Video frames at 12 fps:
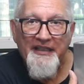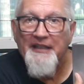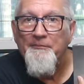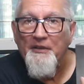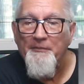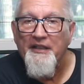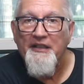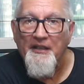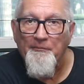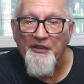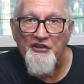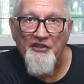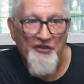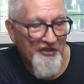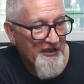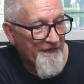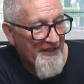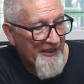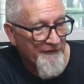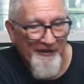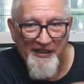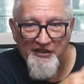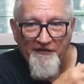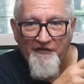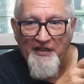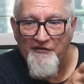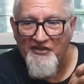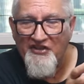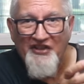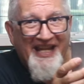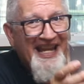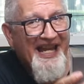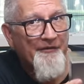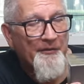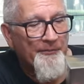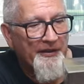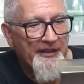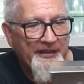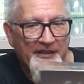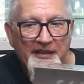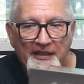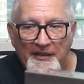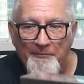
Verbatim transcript: implement a bunch of the stuff out of Rise of Fenris because I haven't played it,